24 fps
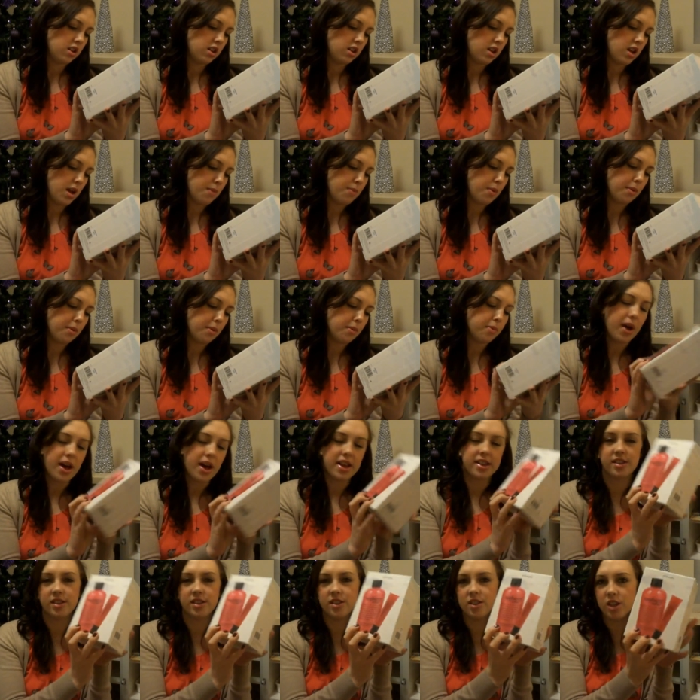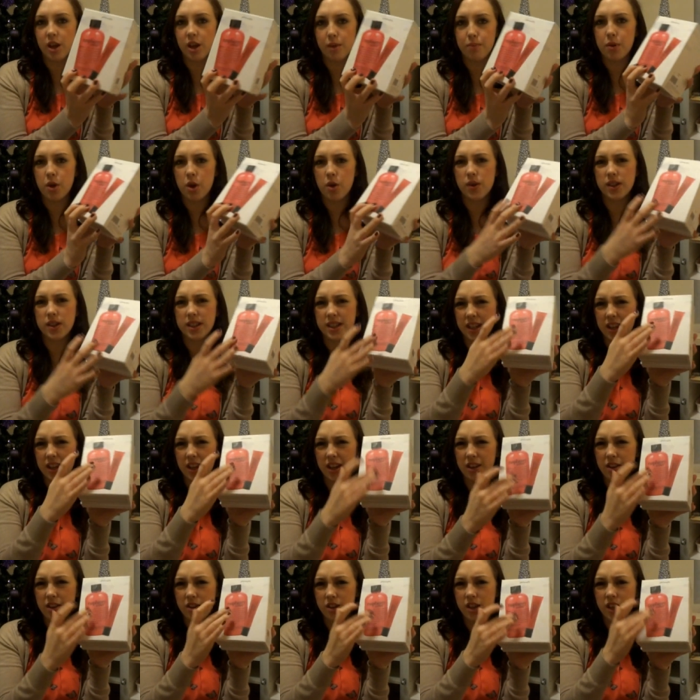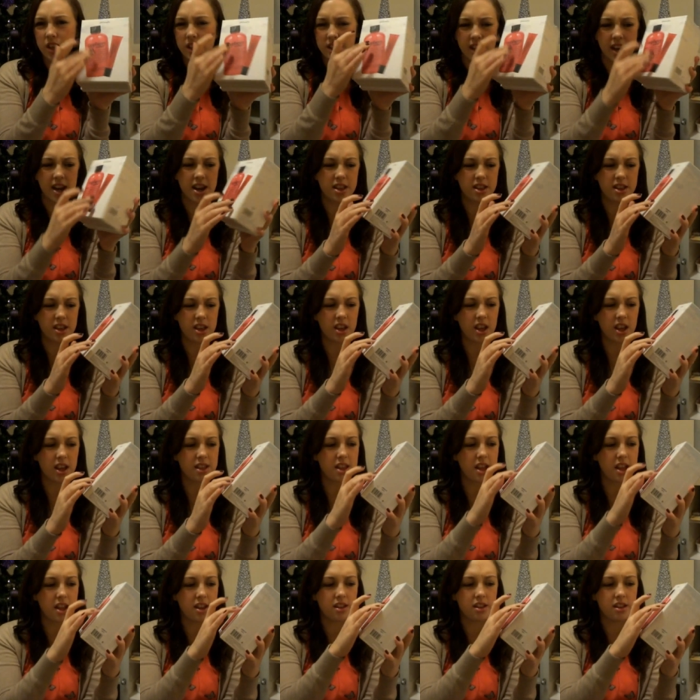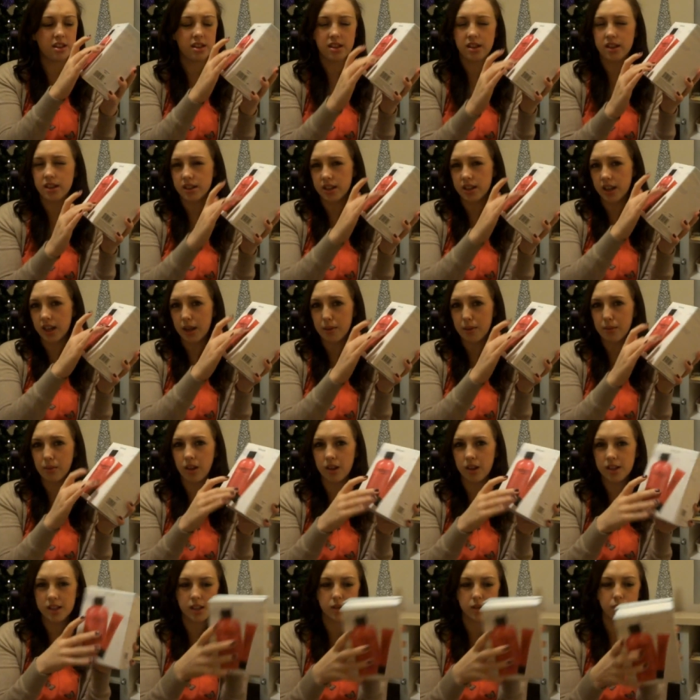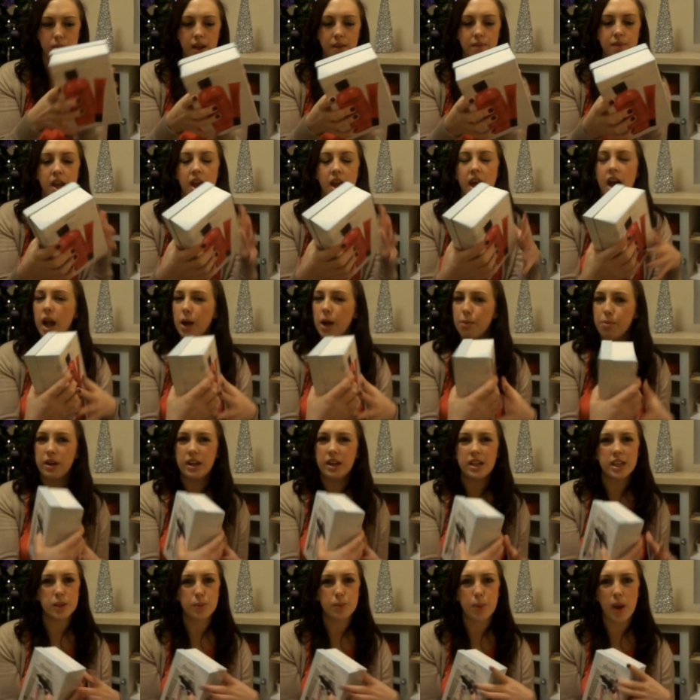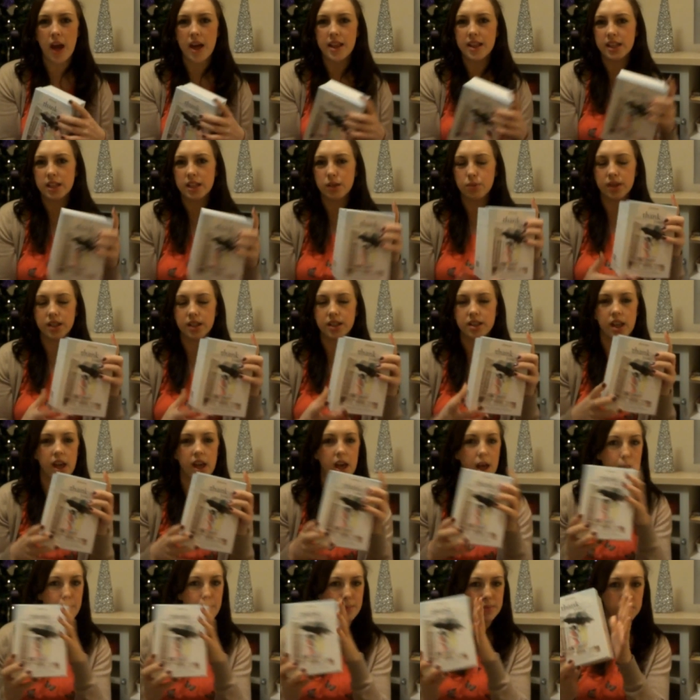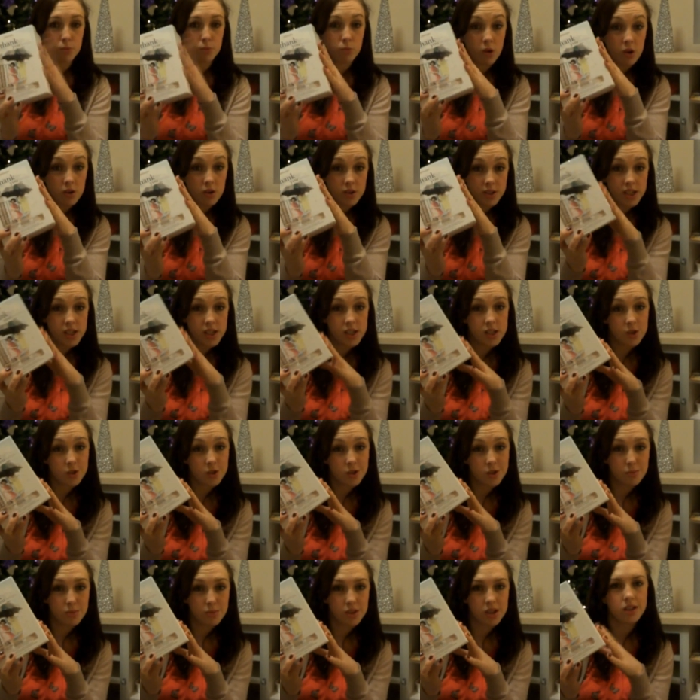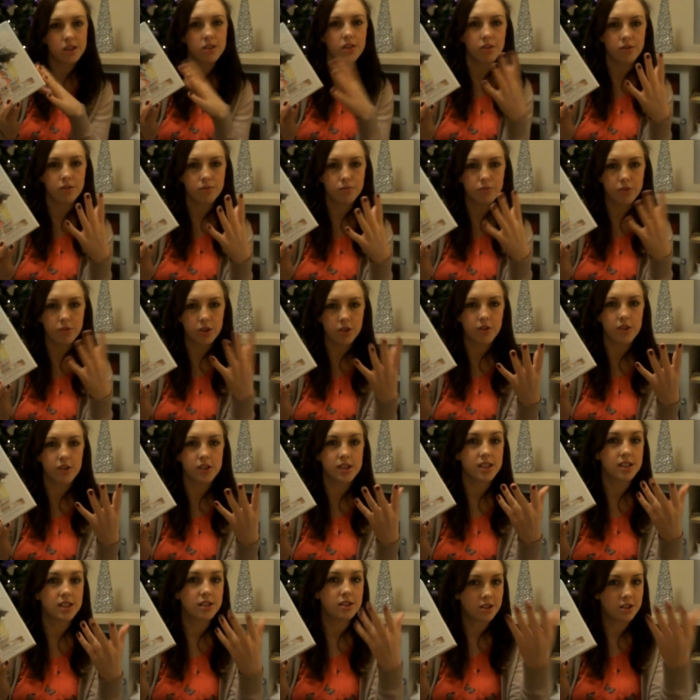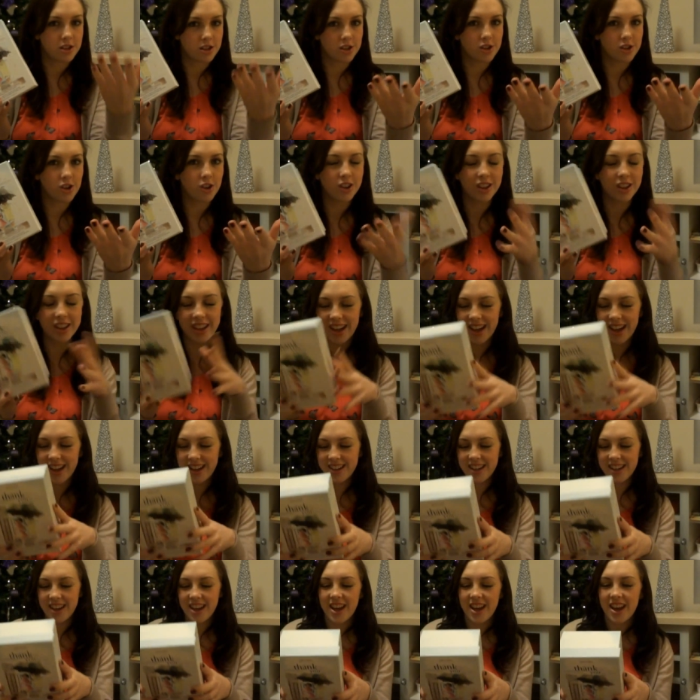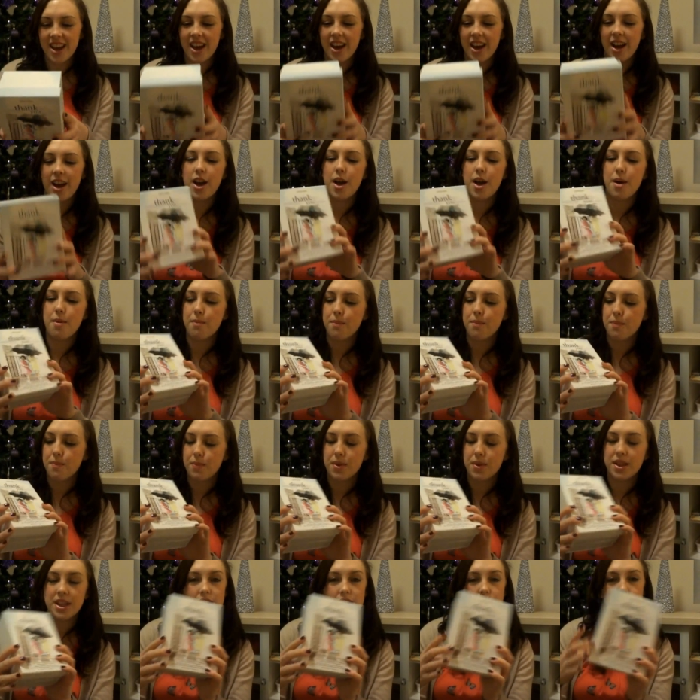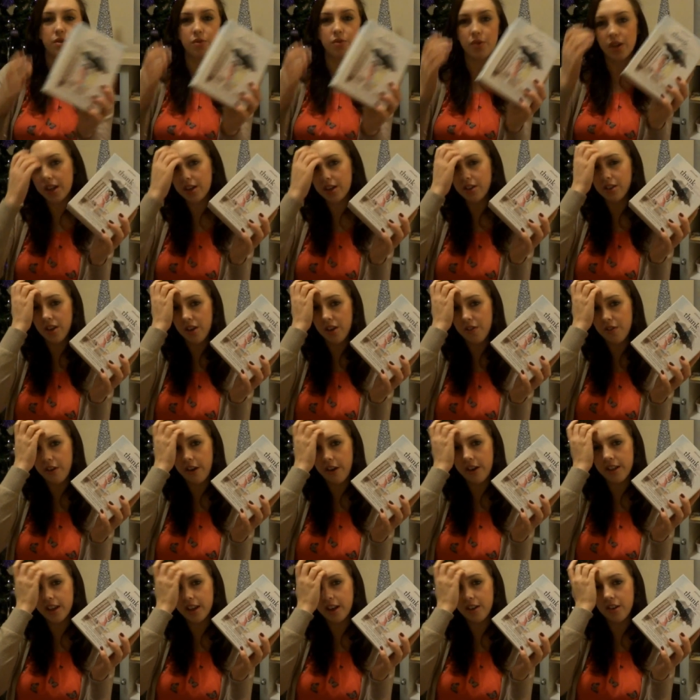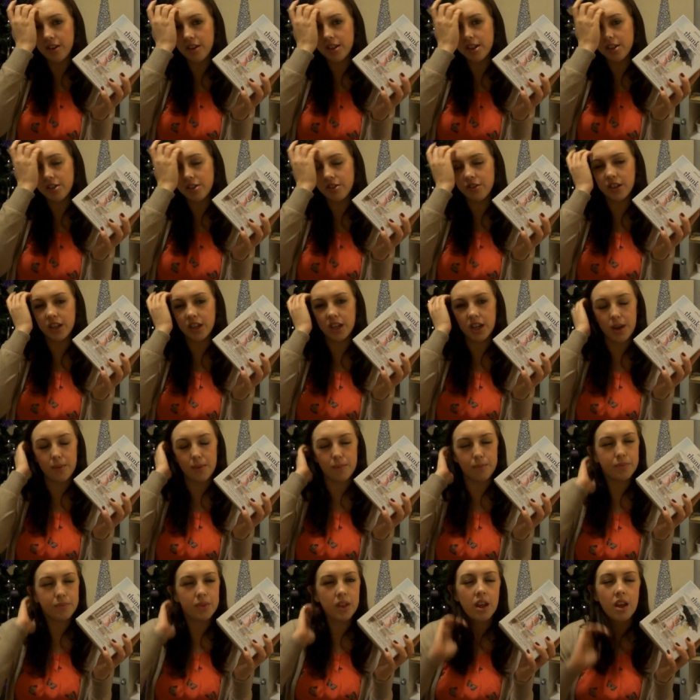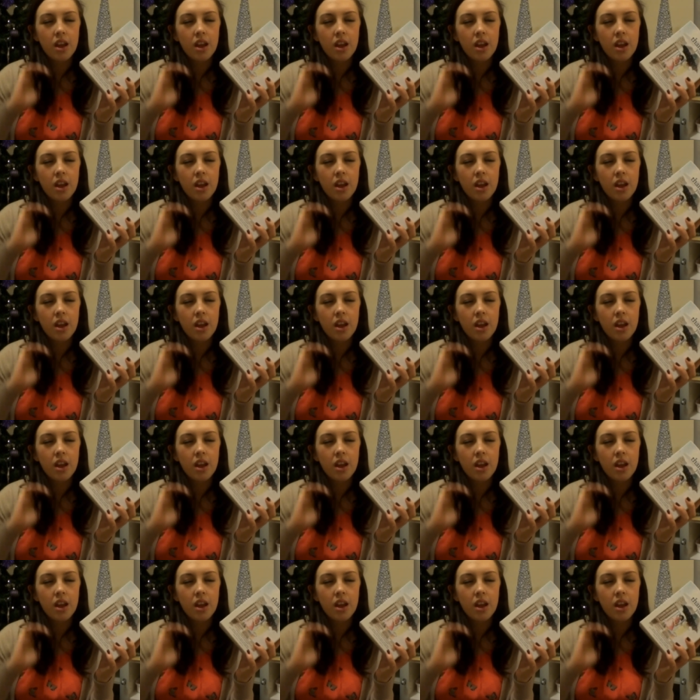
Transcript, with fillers: bubble baths and shampoo, so you can use it as anything, and then there's a lip gloss as well. I'll probably just pair this with some roses or something, not real roses, the chocolate kind, but this was a really good offer. I think I got it during a